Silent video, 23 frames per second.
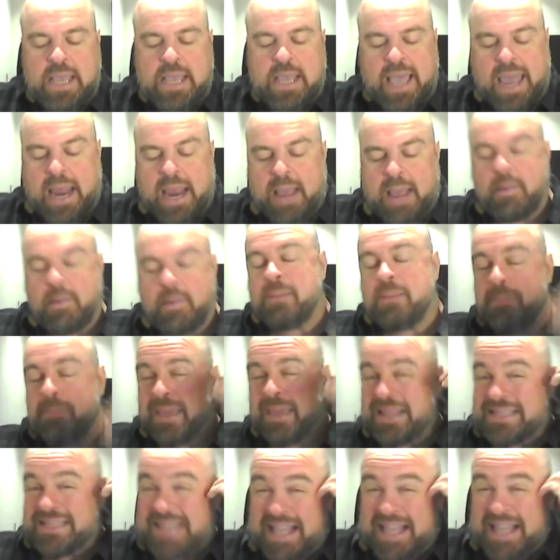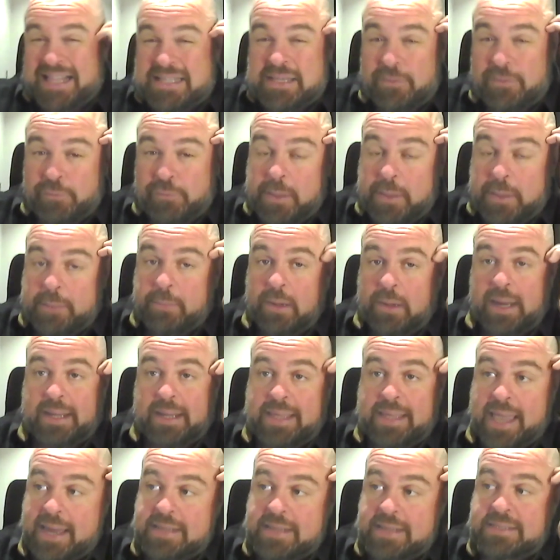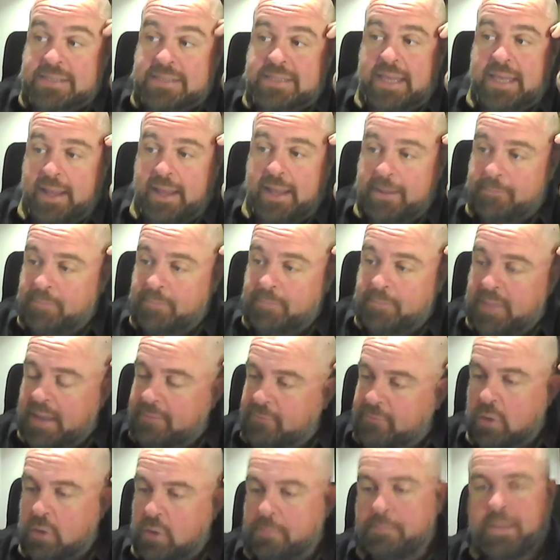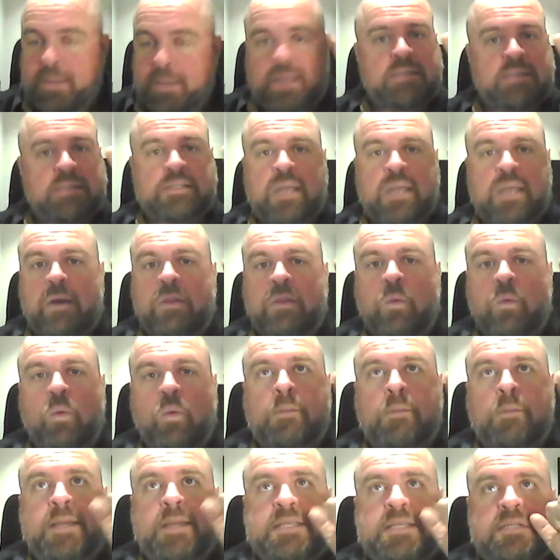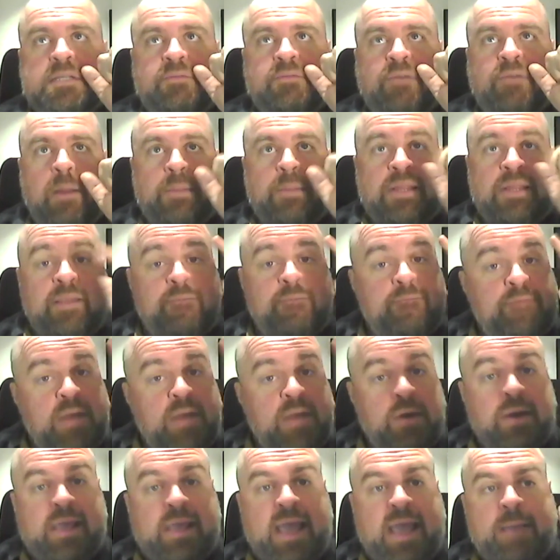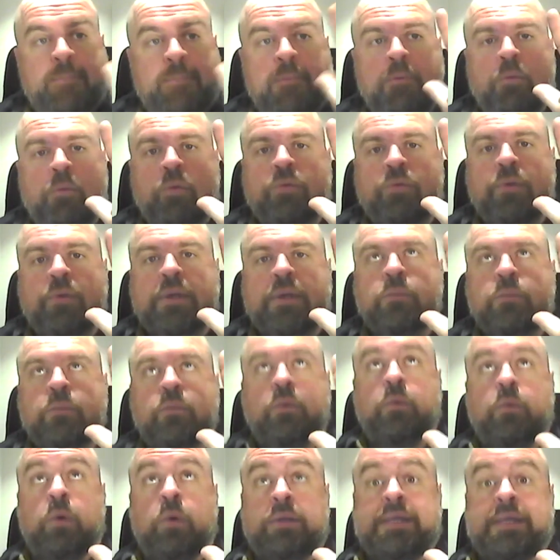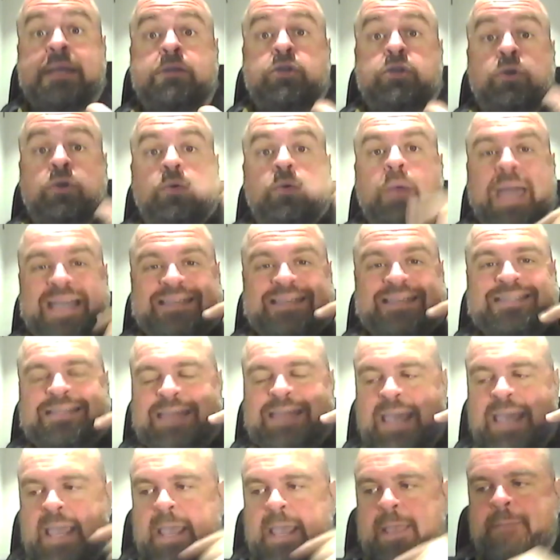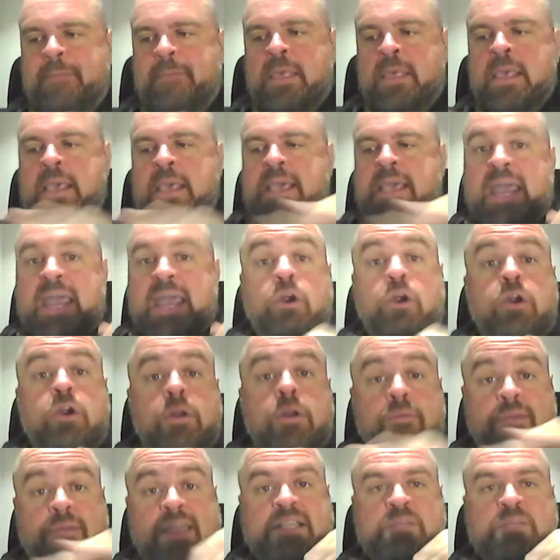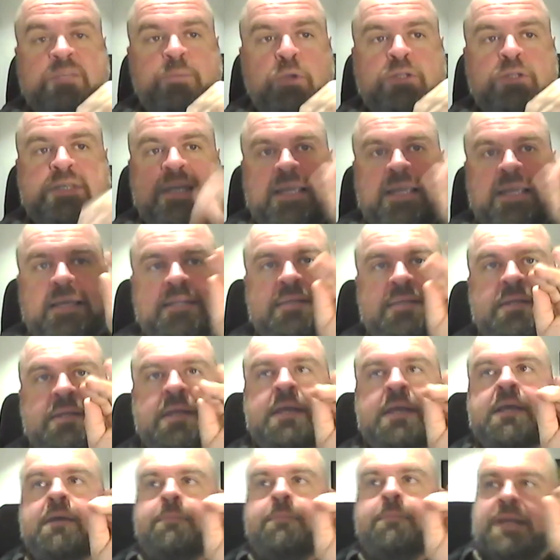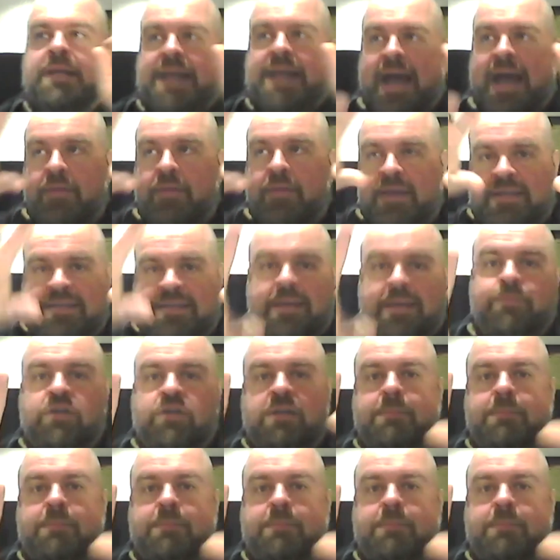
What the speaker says: and my mentality for people like that is they've got big desire in the workplace environment. They're very capable with what they do as their area of expertise, but now their subject